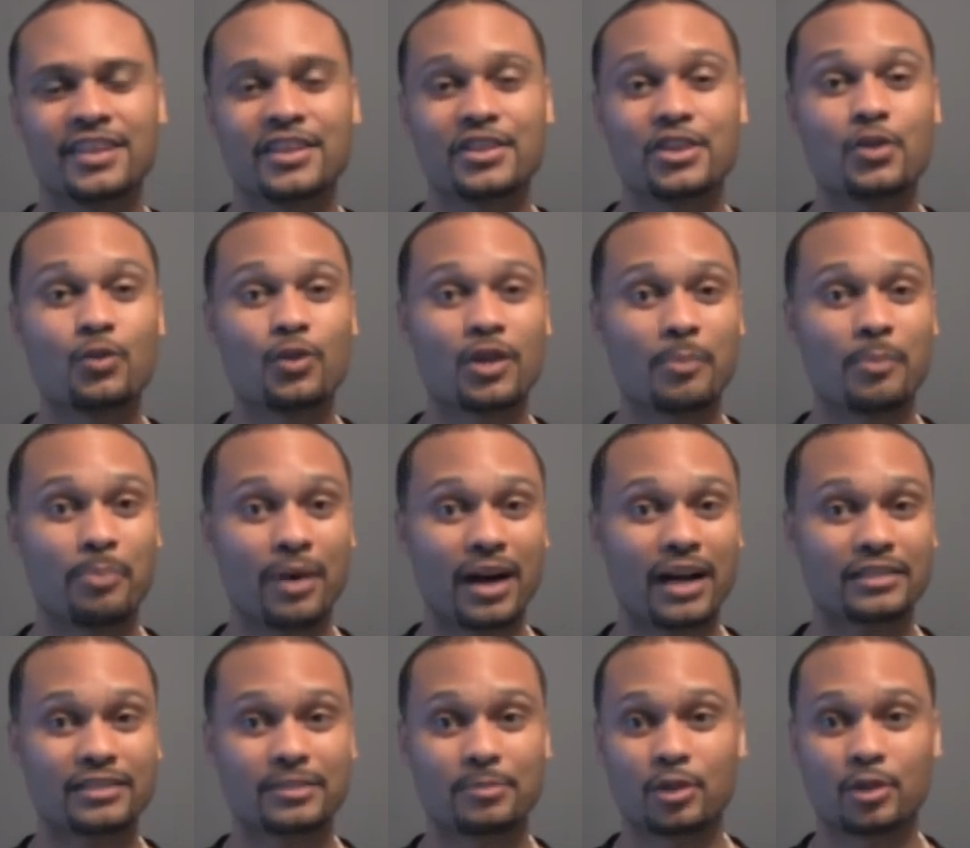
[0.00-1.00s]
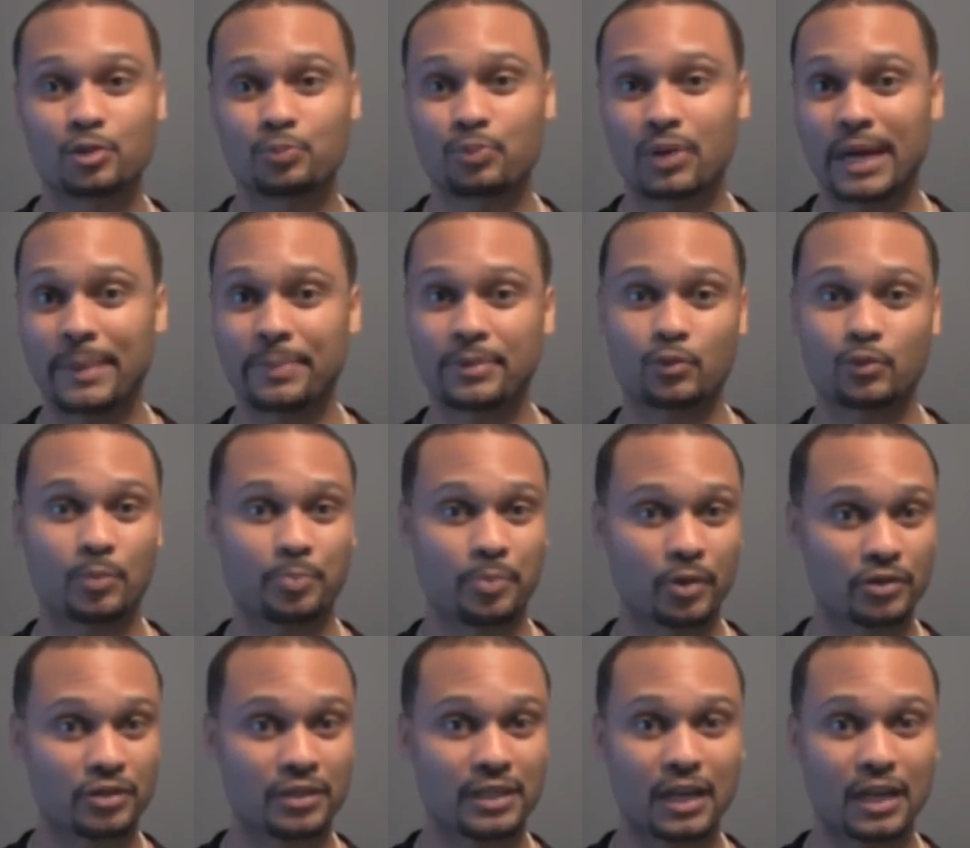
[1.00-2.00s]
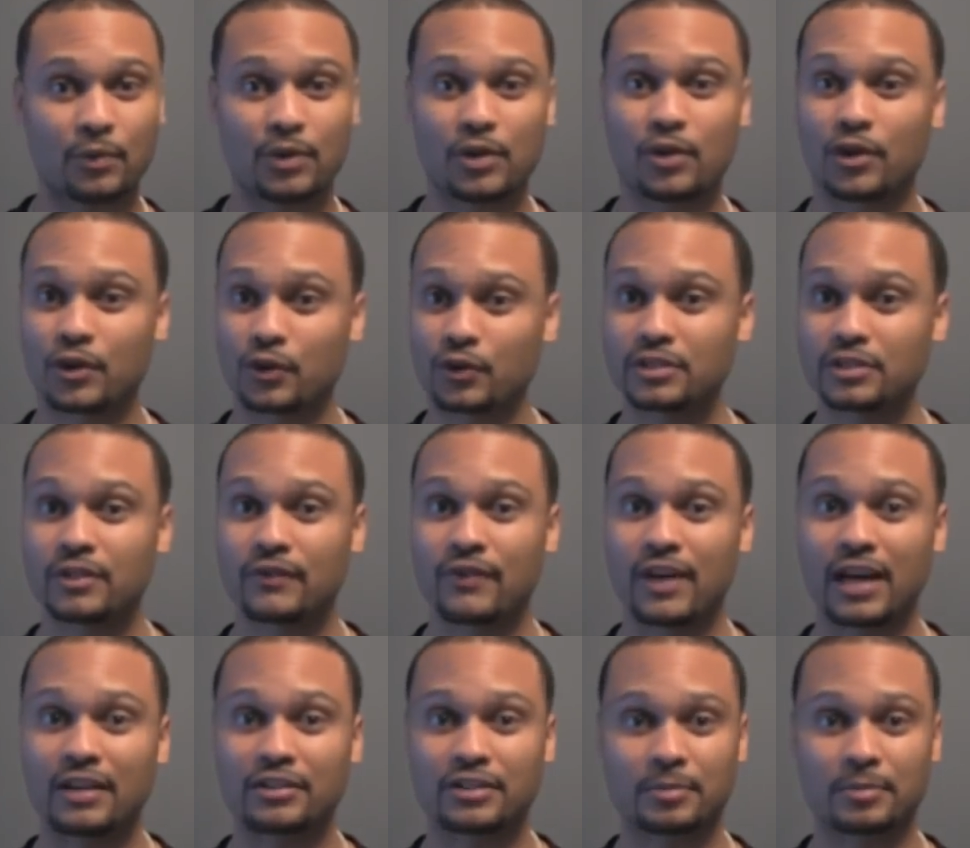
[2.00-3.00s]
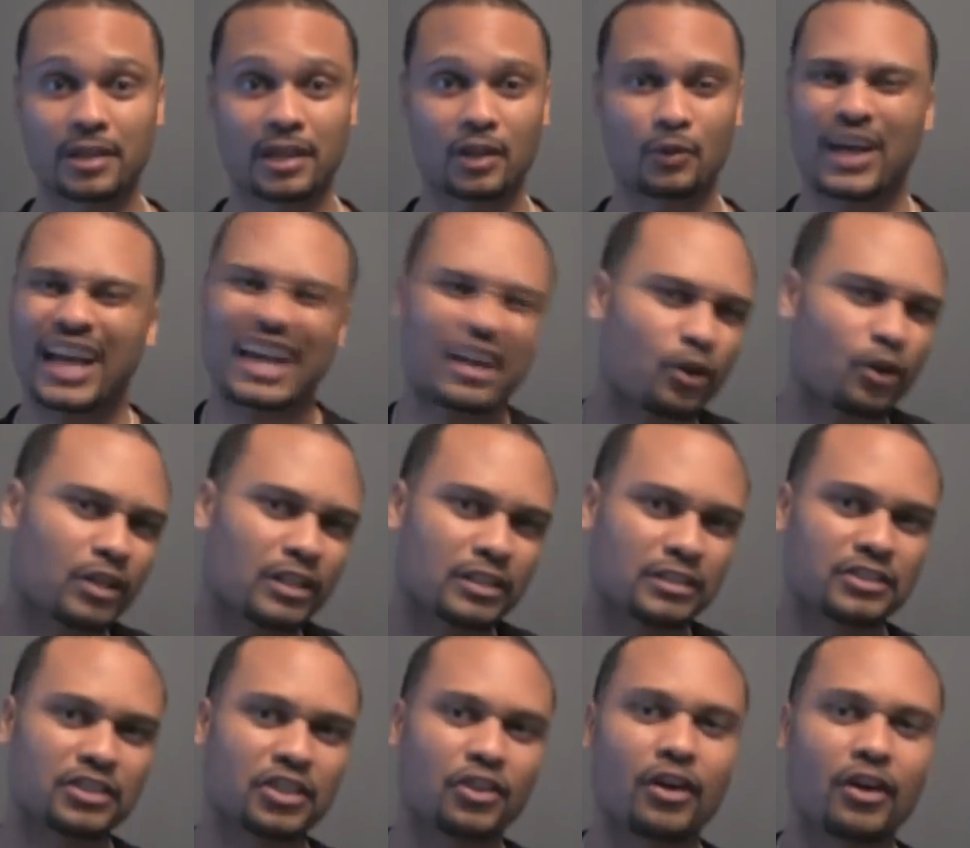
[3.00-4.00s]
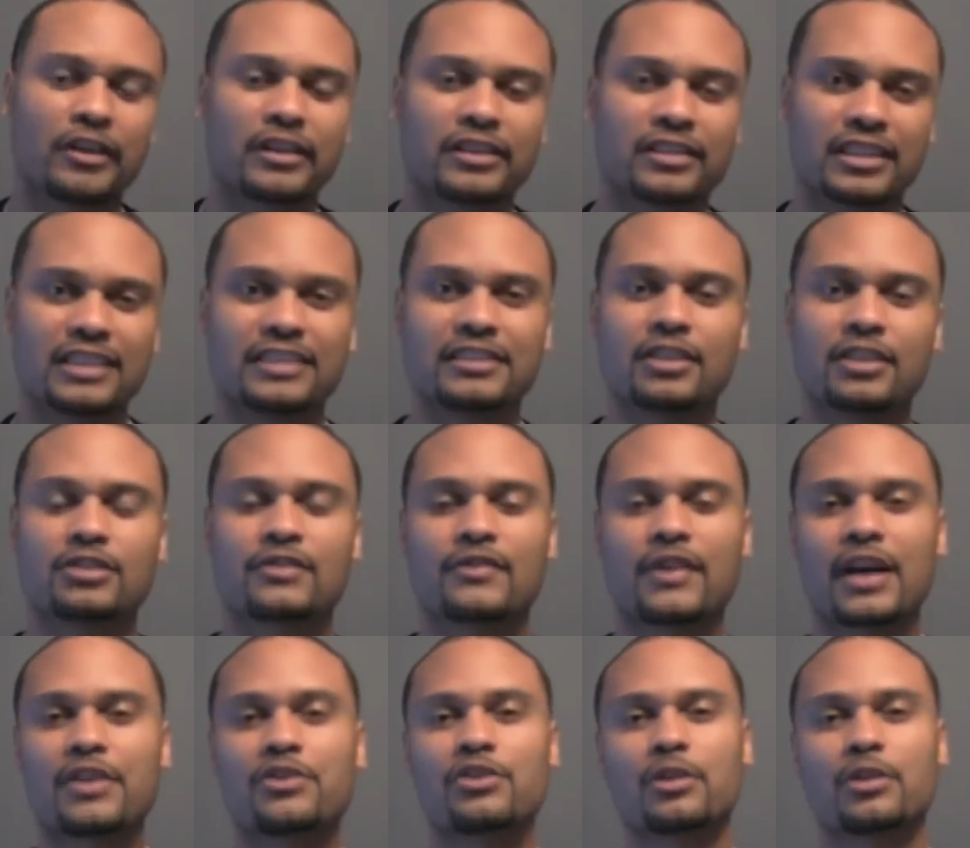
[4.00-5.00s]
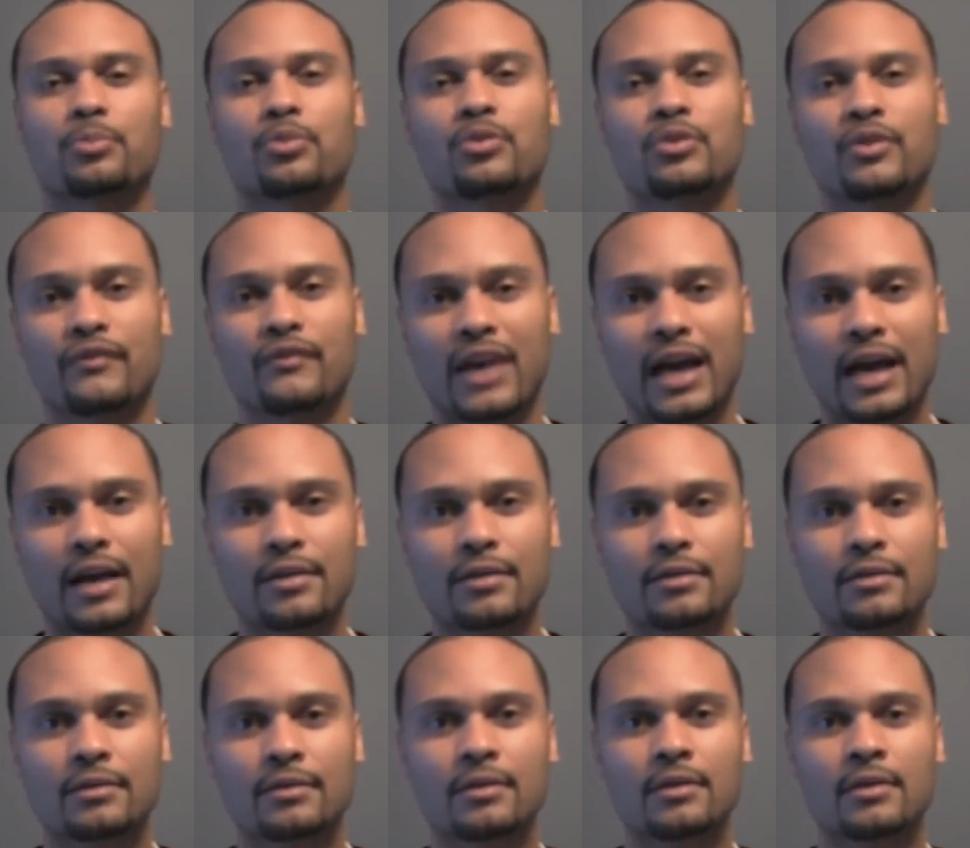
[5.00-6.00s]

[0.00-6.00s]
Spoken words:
you would have bought some of those properties with built-in equity or increased the value some kind of way. I ain't going to share all the details of how you can improve the value.